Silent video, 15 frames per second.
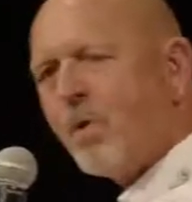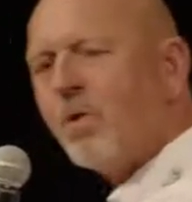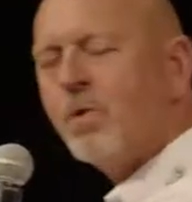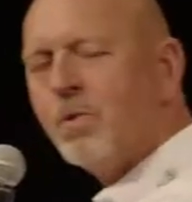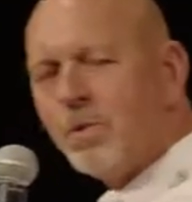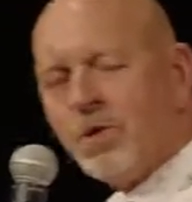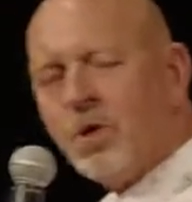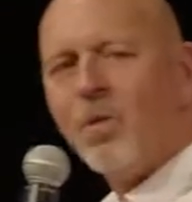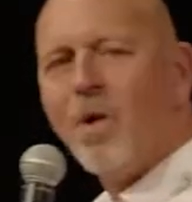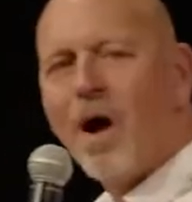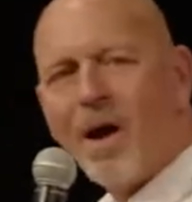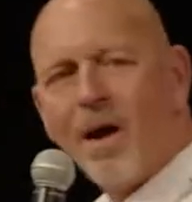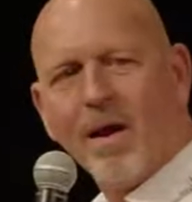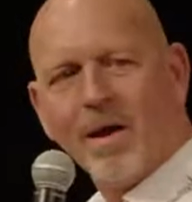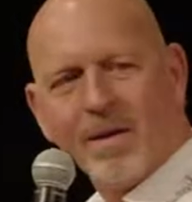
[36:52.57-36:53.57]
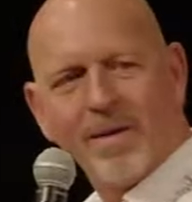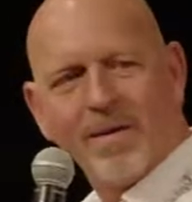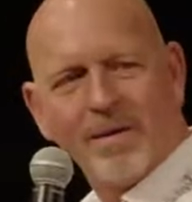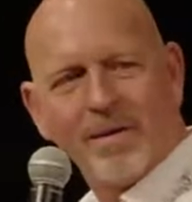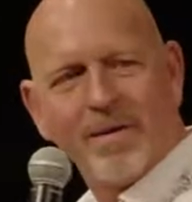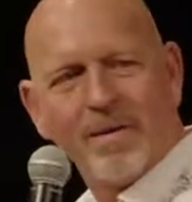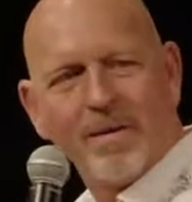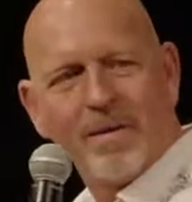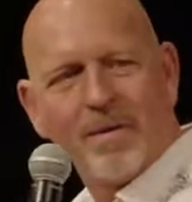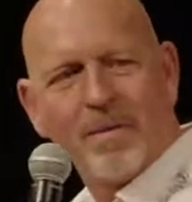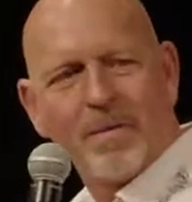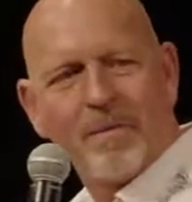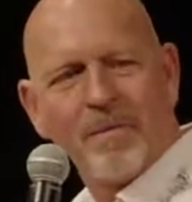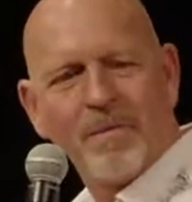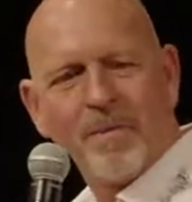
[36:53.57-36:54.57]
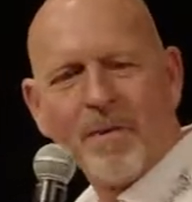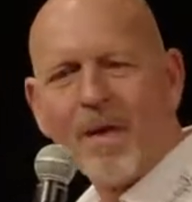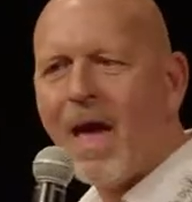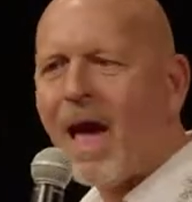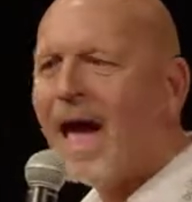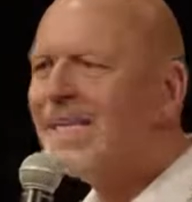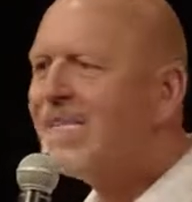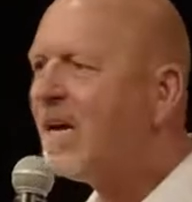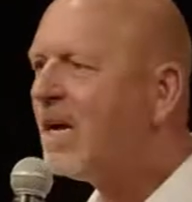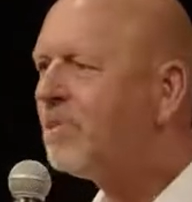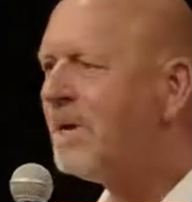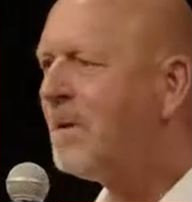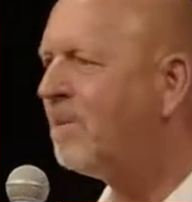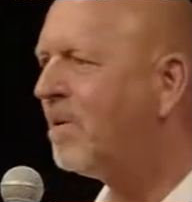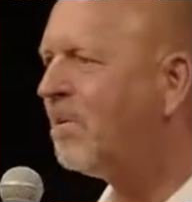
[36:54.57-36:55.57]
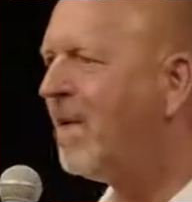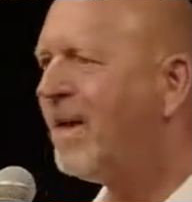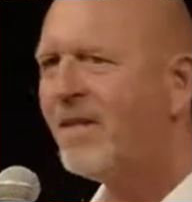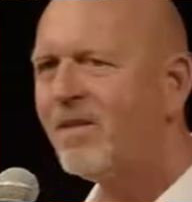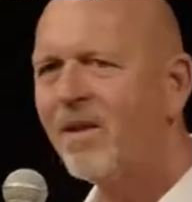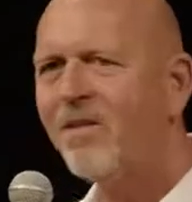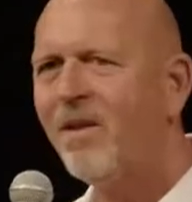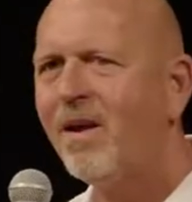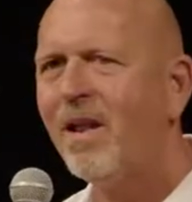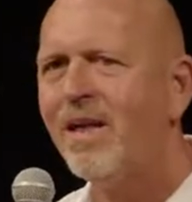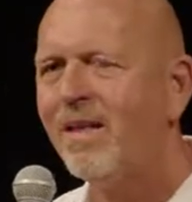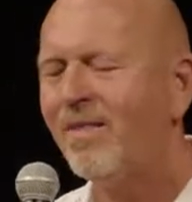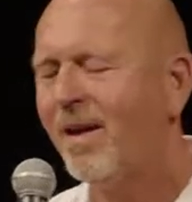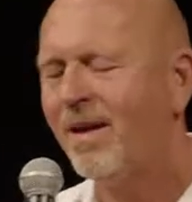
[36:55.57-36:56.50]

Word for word: who you are. I tell people, they, they